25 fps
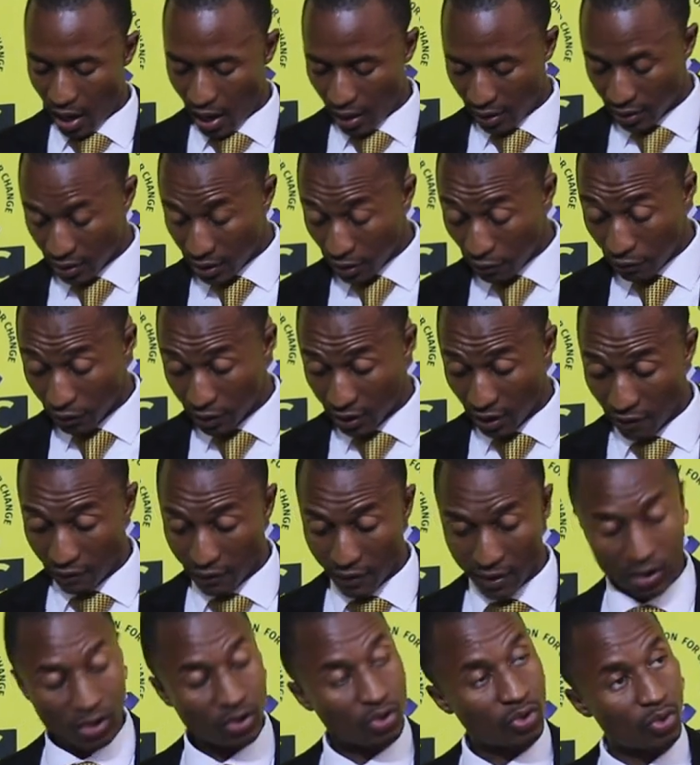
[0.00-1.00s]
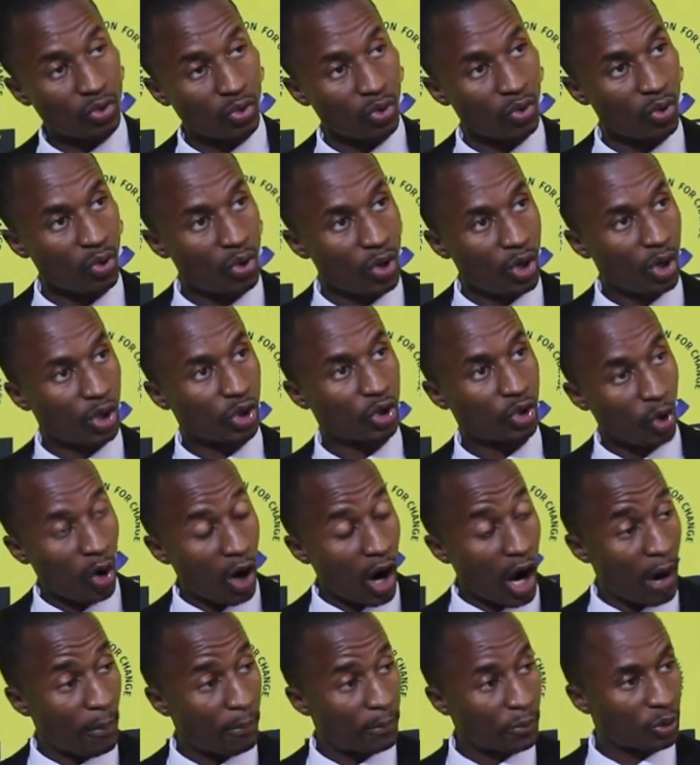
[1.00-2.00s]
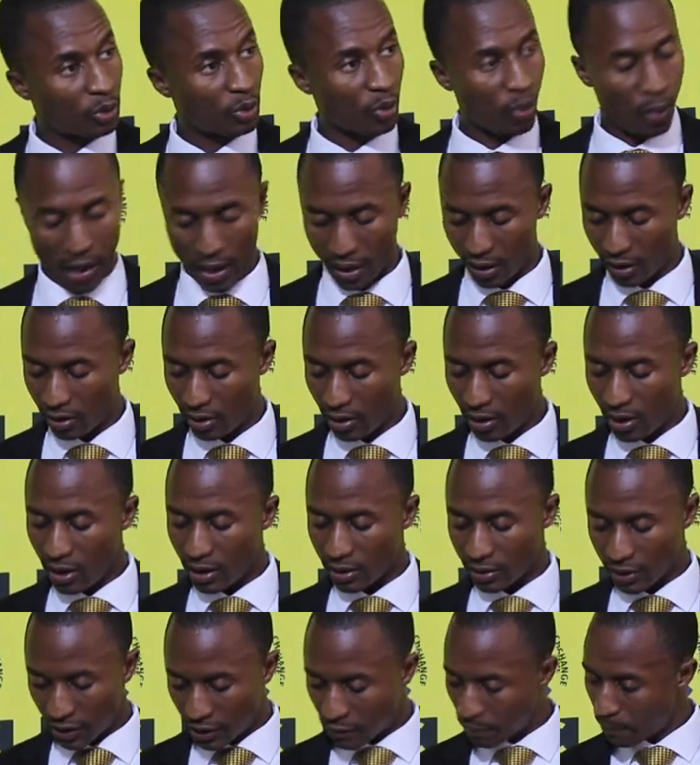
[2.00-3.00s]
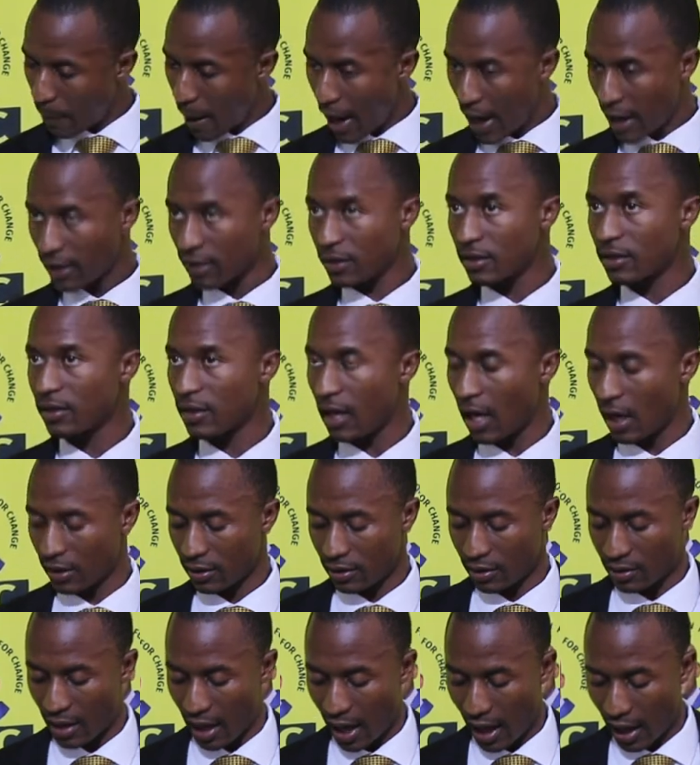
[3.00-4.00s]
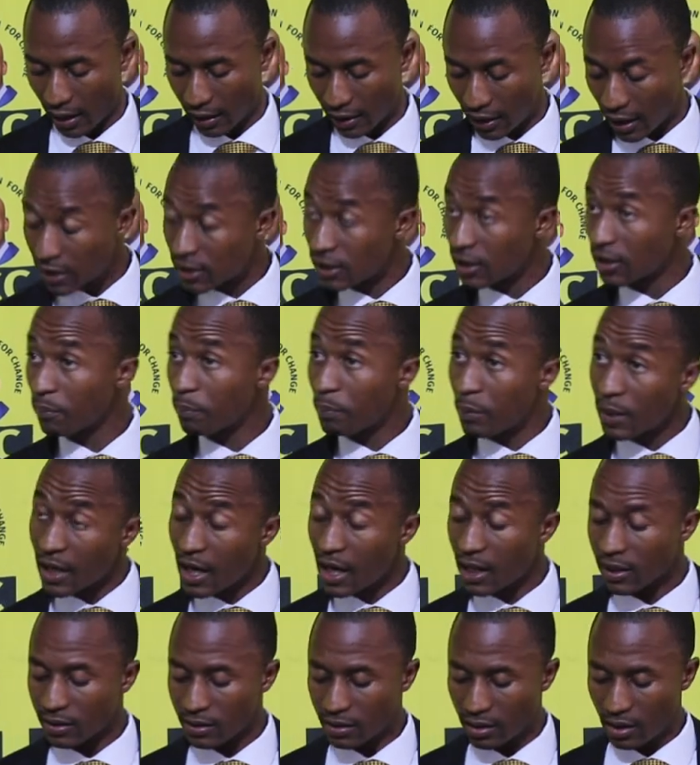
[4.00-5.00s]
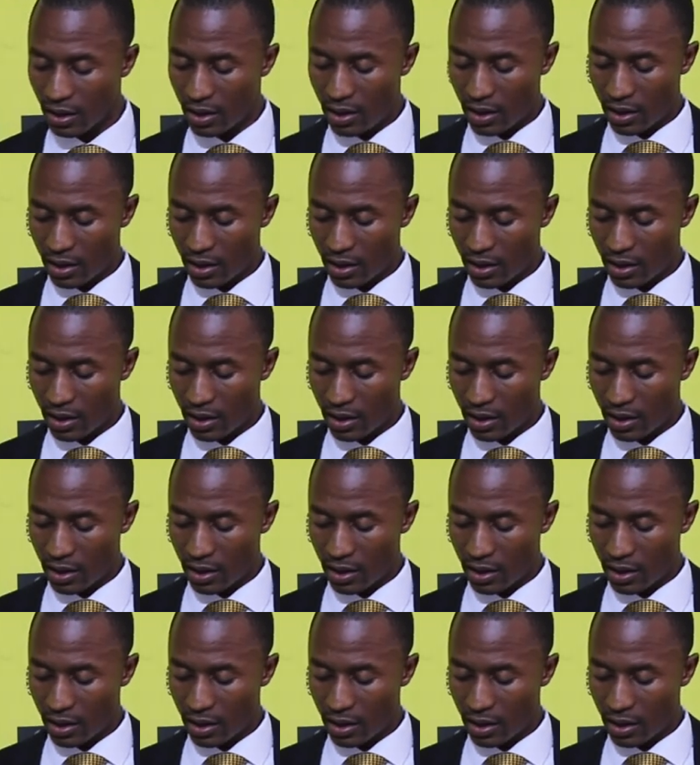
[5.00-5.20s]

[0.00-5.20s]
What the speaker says: civil servants to show up to work despite that they are getting peanuts